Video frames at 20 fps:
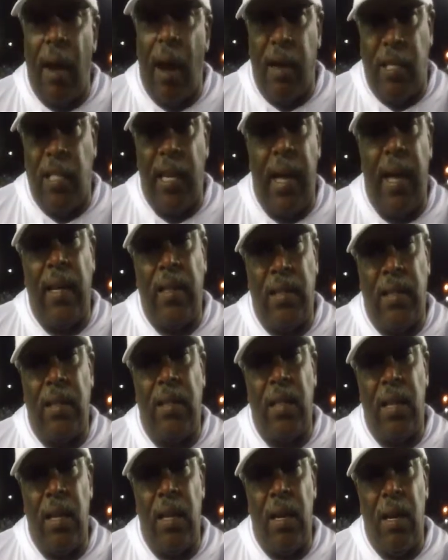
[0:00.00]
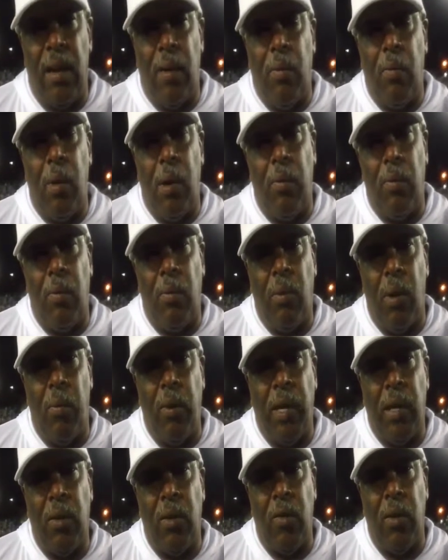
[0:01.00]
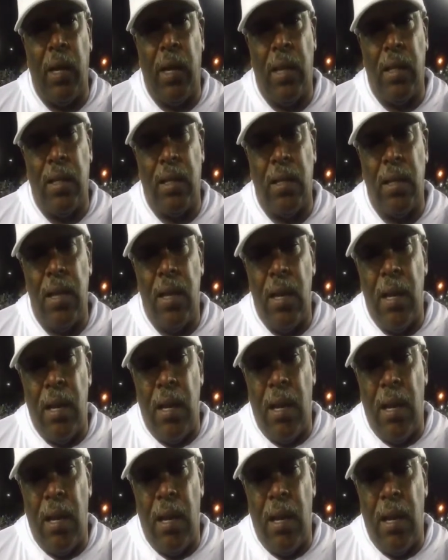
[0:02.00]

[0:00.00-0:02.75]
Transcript: our chance to see uh, what, what we can do against